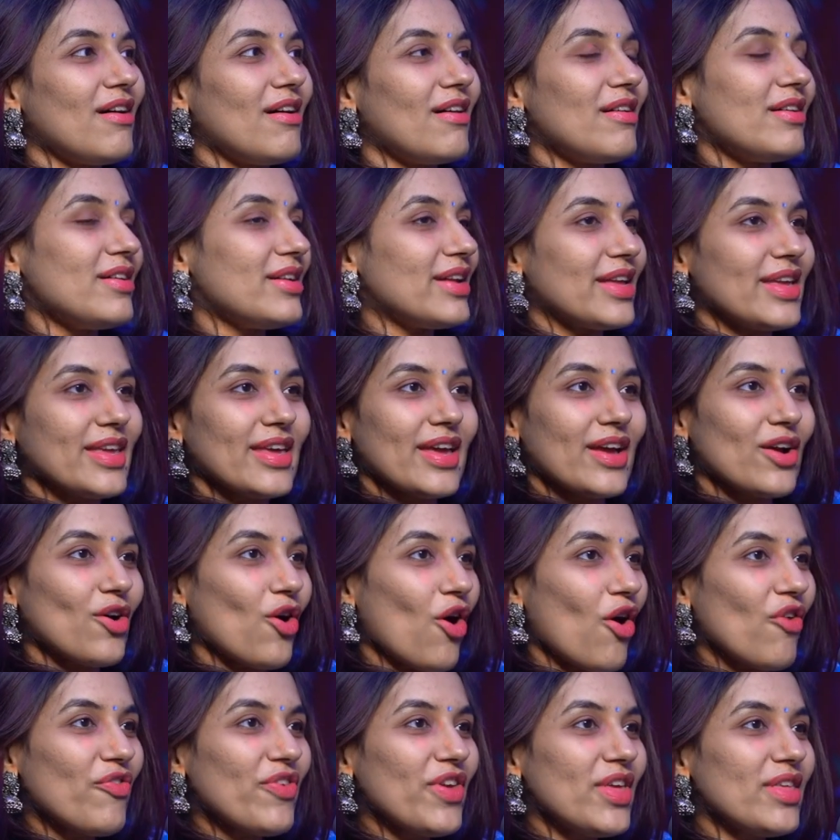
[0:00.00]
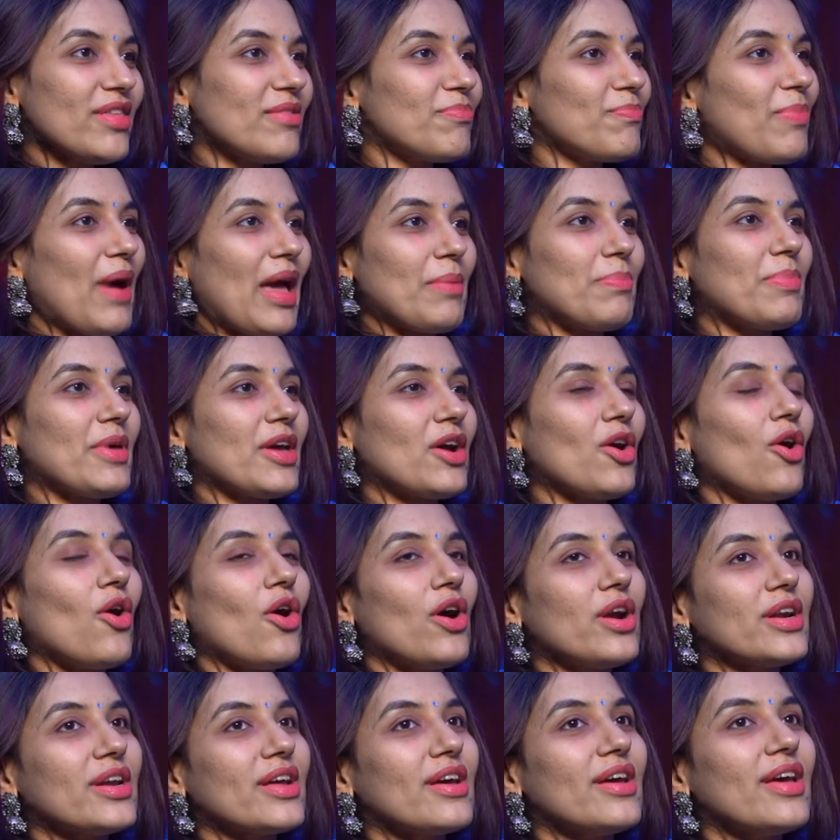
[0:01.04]
drinking coffee, piping
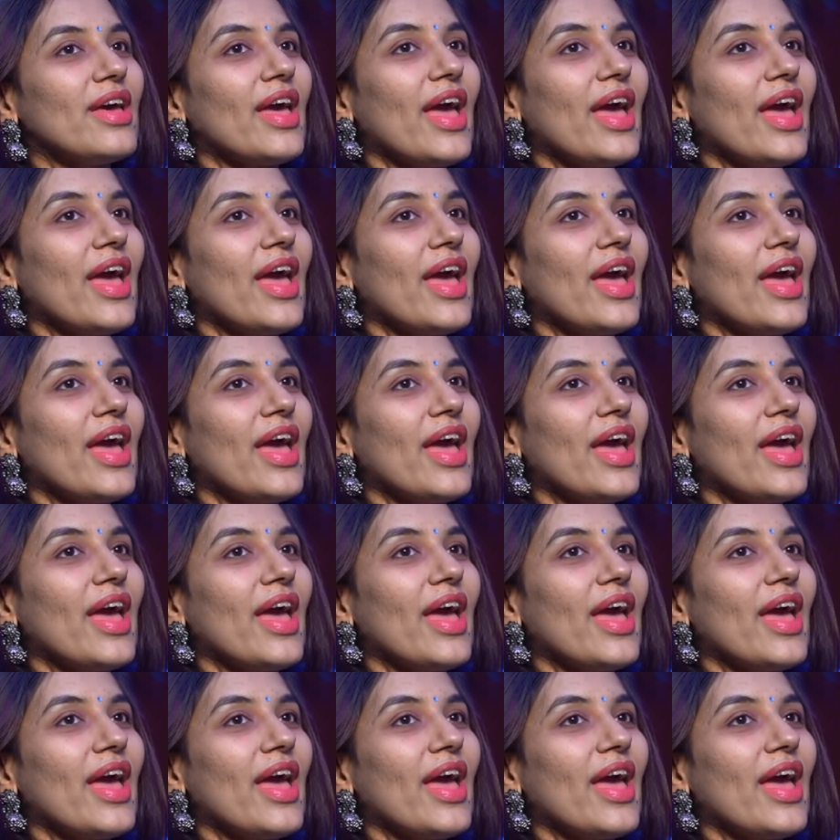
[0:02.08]
hot.